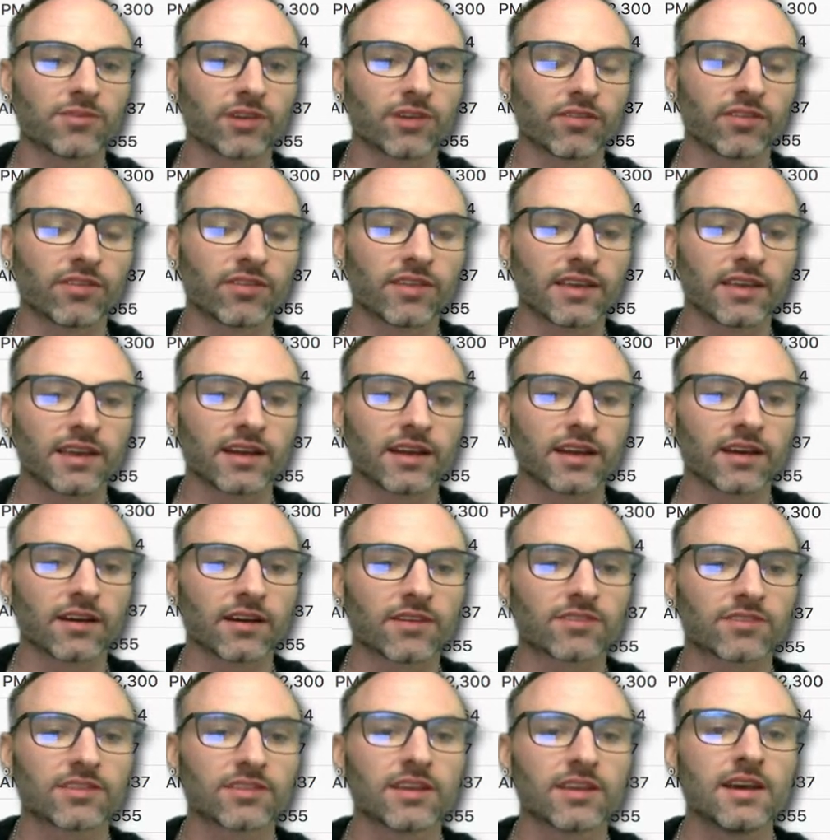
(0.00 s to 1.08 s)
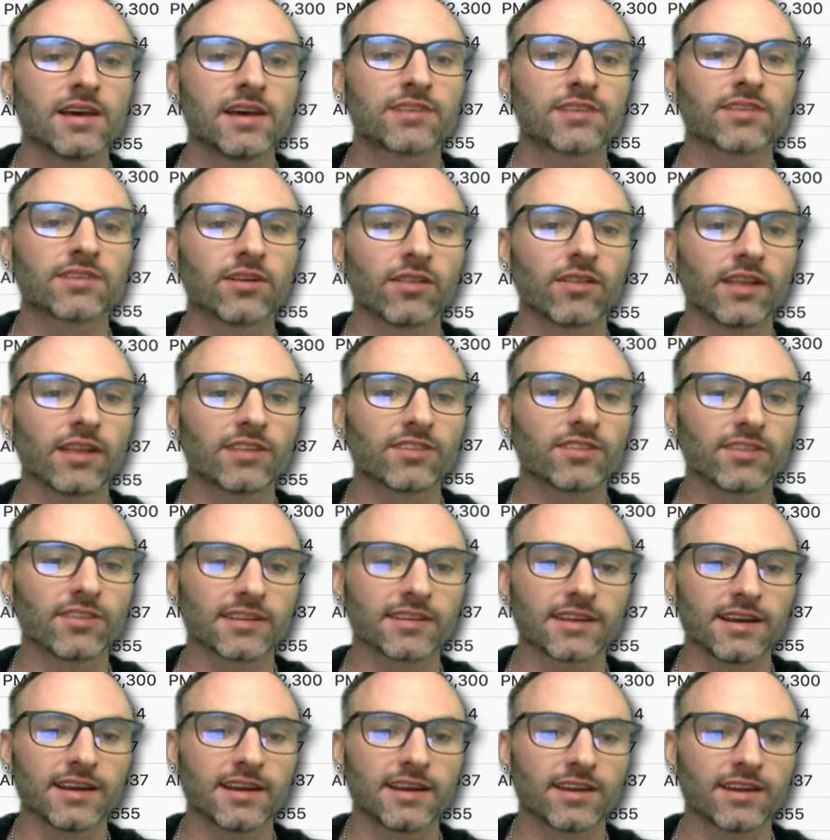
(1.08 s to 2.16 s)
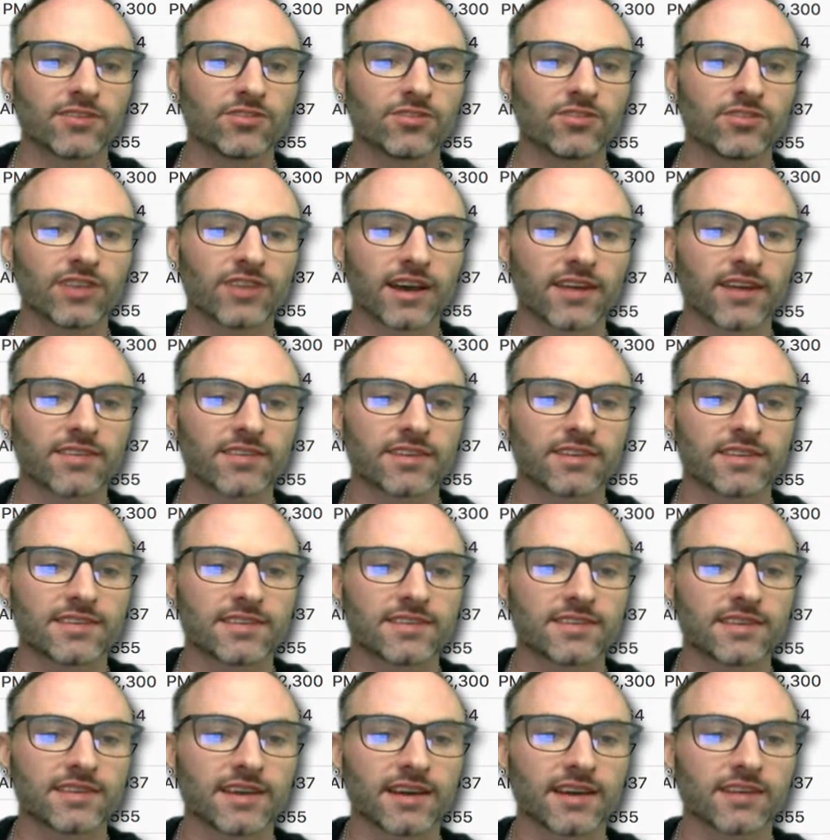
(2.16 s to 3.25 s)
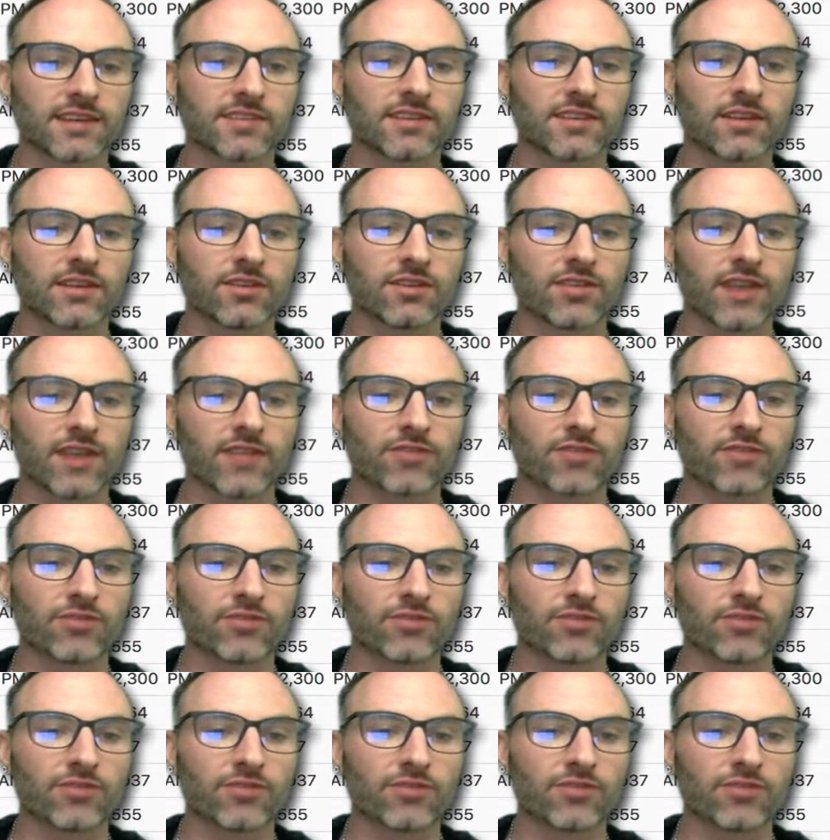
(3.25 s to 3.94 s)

over the years. So let's look down here at 2006. You know, they have